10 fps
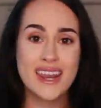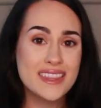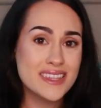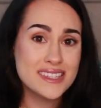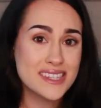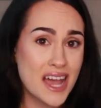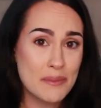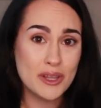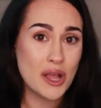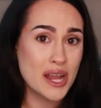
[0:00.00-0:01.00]
And at this
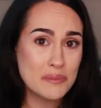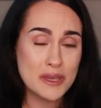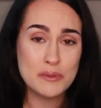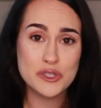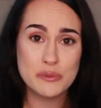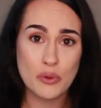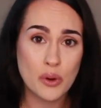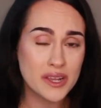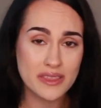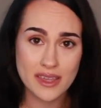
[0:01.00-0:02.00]
time, a lot of people
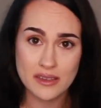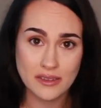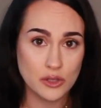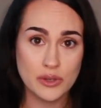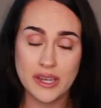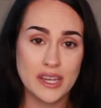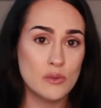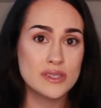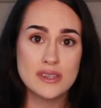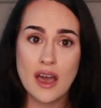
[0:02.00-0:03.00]
supported the Union.
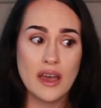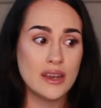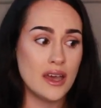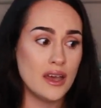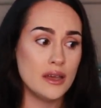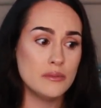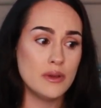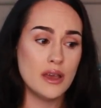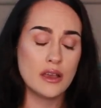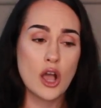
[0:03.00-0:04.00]
It was not a,
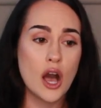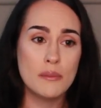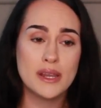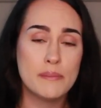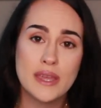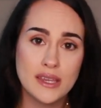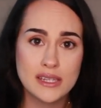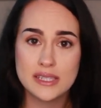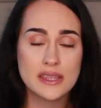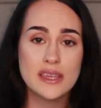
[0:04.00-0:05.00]
a common opinion to